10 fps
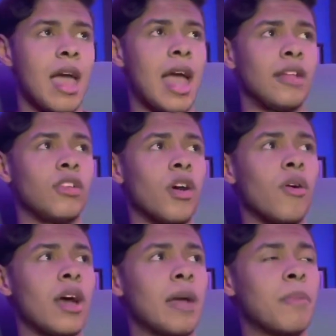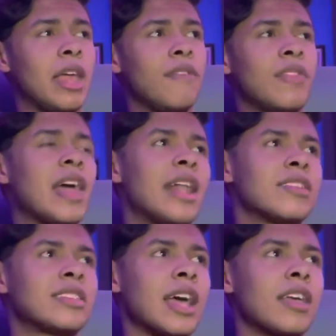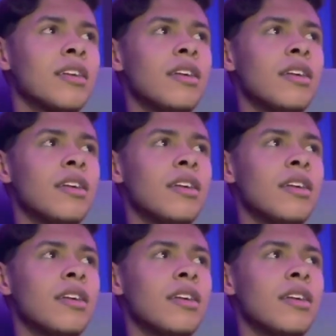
and, you know, and, but even then, it's like,